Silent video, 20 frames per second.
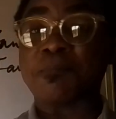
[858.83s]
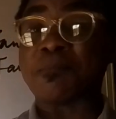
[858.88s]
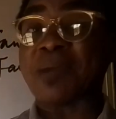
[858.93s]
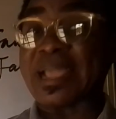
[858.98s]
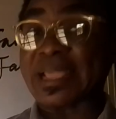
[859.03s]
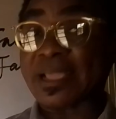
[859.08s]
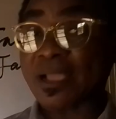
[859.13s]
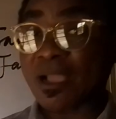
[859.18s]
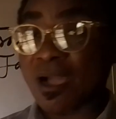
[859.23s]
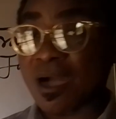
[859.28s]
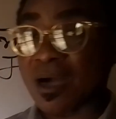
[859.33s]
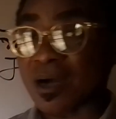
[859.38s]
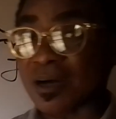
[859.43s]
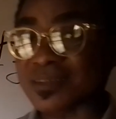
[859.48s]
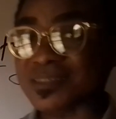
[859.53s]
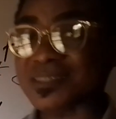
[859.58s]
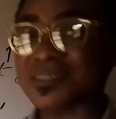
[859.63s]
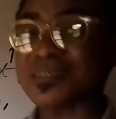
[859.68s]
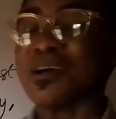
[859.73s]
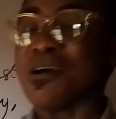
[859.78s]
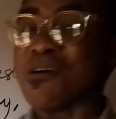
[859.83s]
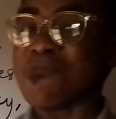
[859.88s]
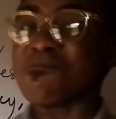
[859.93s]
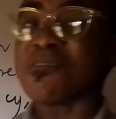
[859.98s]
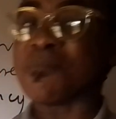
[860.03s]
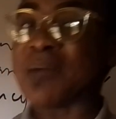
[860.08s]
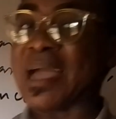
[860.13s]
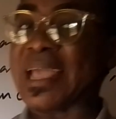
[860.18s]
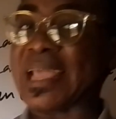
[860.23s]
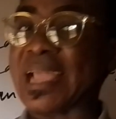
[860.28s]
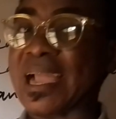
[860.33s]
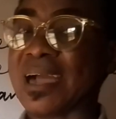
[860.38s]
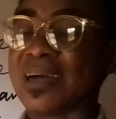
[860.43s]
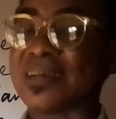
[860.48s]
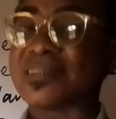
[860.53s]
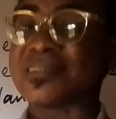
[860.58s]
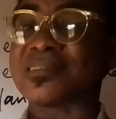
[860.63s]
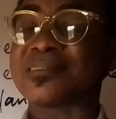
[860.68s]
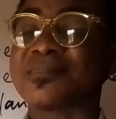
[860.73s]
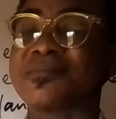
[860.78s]
my cuz for my
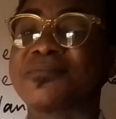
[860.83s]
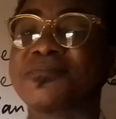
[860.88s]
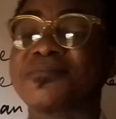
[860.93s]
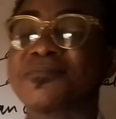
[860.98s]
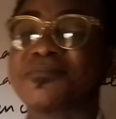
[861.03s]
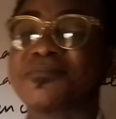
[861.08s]
cousin,